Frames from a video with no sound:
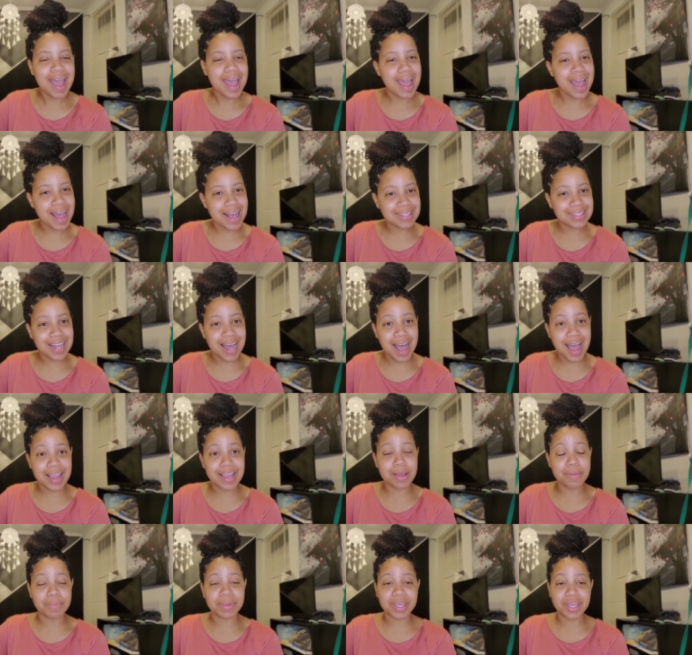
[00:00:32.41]
as I
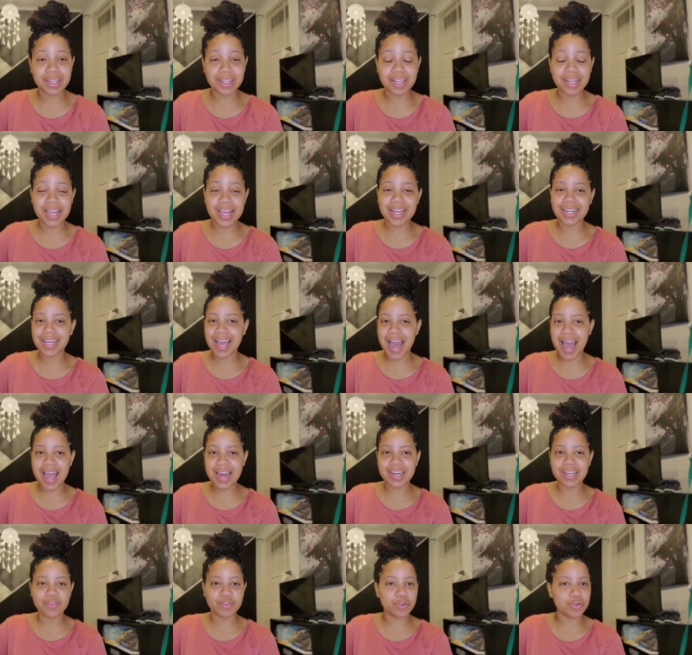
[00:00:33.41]
am healing and
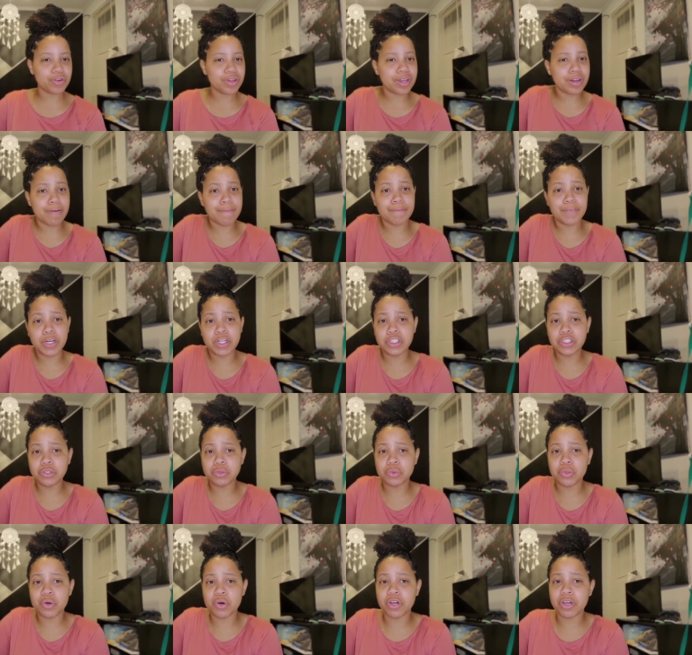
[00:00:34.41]
kind of create a
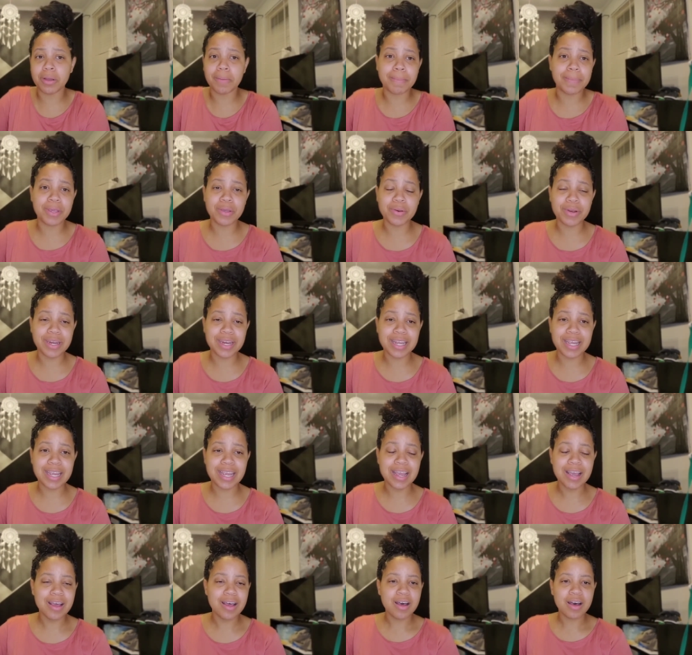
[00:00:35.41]
virtual
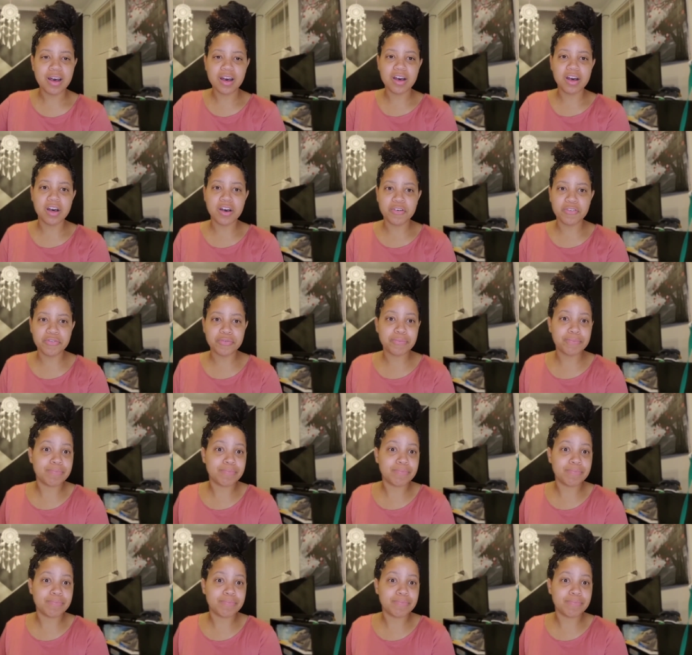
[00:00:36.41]
community of